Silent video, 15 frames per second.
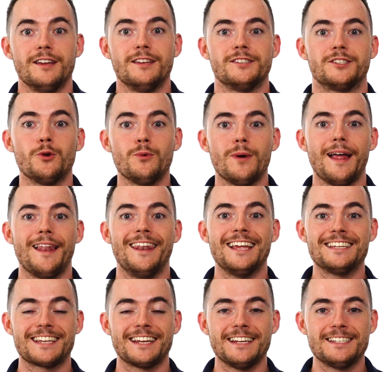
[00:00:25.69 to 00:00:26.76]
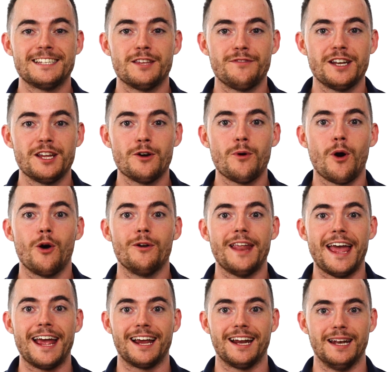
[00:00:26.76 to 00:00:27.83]
So let's get into the video on
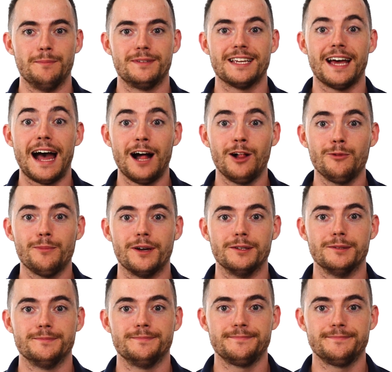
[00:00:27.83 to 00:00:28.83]
Eclipta Alba.